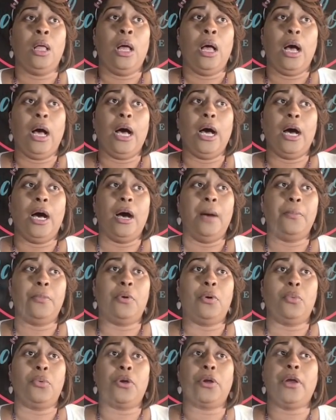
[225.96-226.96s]

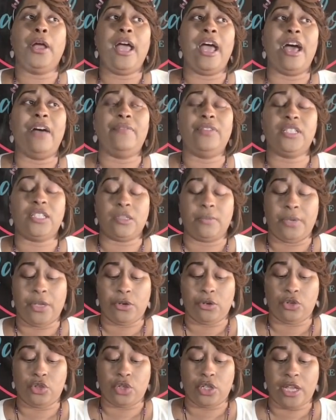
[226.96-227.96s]
When we're having some
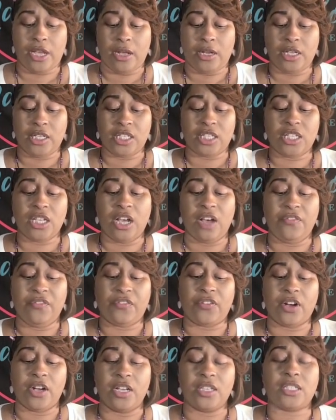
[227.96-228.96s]
energy that is tough
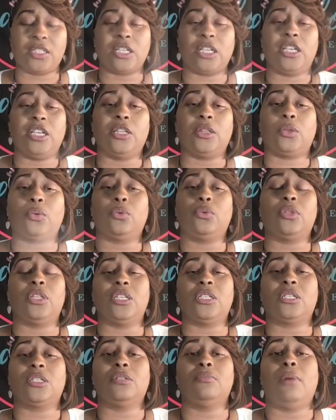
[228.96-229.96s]
for us to get through,
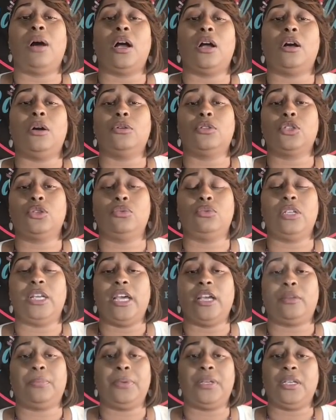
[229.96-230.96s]
this is my go-to
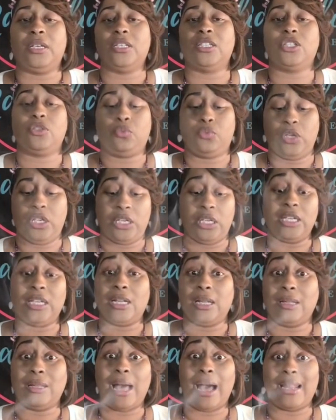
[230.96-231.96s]
deck because we can get
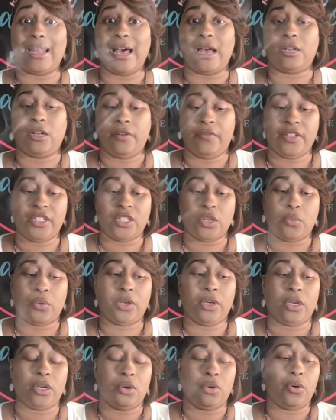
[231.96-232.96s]
a lot out of it. So we're
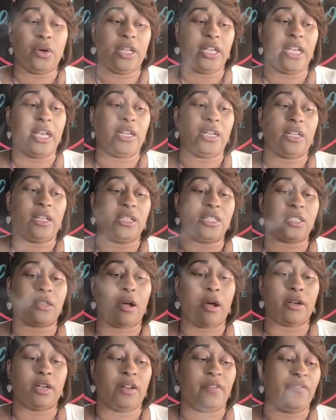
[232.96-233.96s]
going to go ahead and get
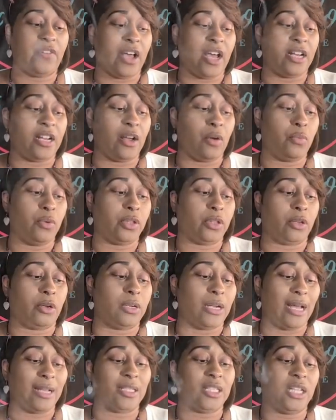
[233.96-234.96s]
started and find out what they're
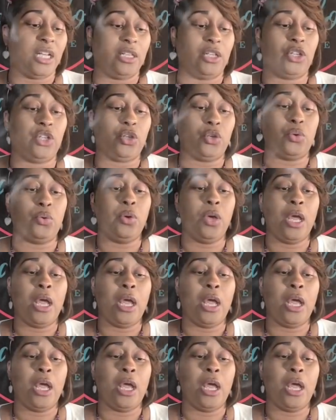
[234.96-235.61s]
not telling you.